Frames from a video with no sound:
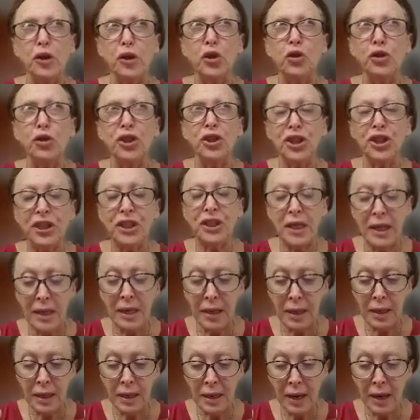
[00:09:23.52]

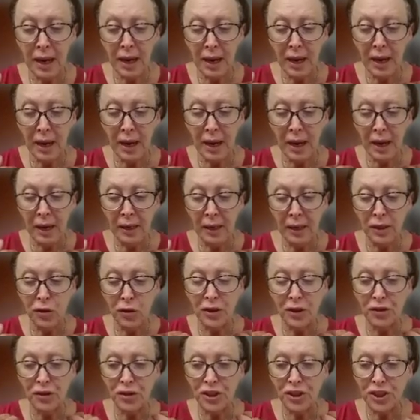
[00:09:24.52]
see and you
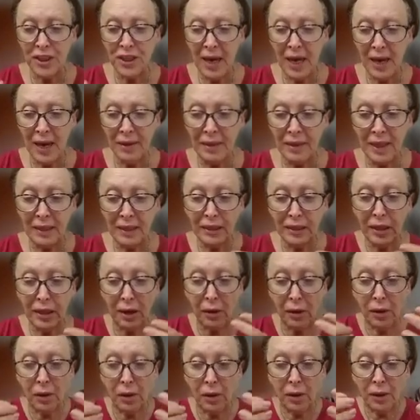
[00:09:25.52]
understand that
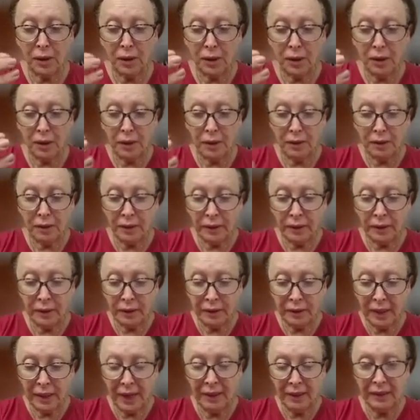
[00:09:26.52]

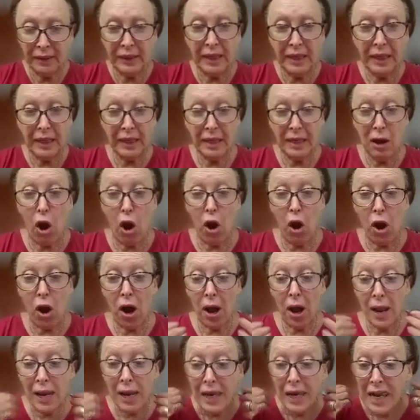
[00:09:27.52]
the
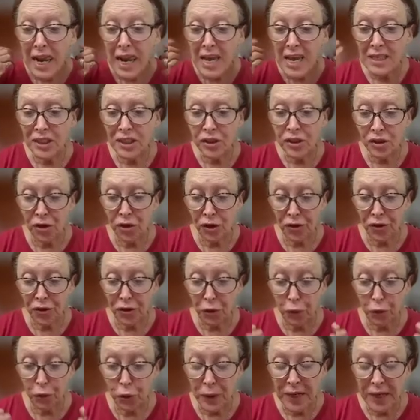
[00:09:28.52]
listener,
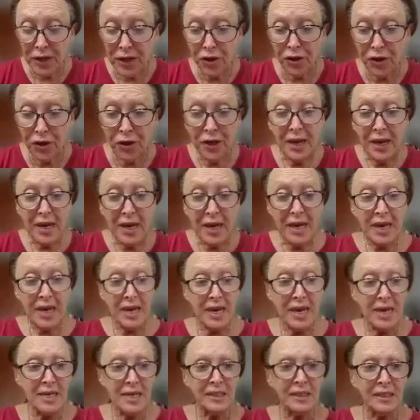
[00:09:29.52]
the reader,
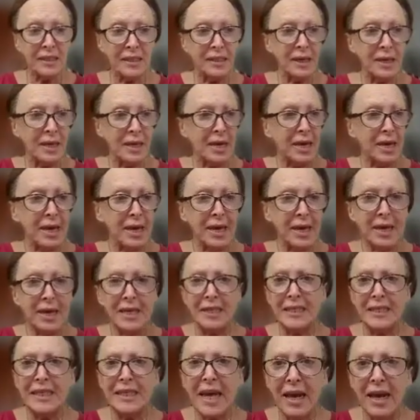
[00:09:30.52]
is
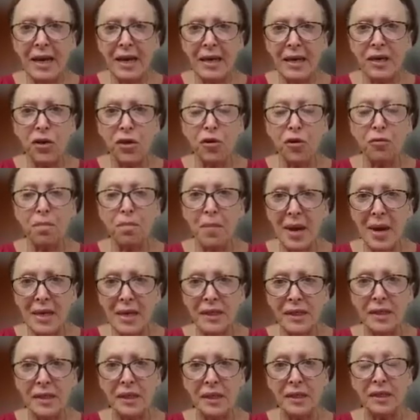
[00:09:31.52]
getting your
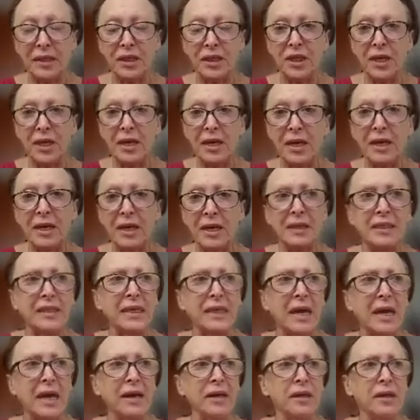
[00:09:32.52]
message. It's
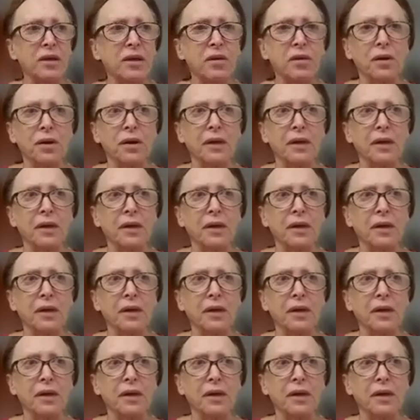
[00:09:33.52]
getting your,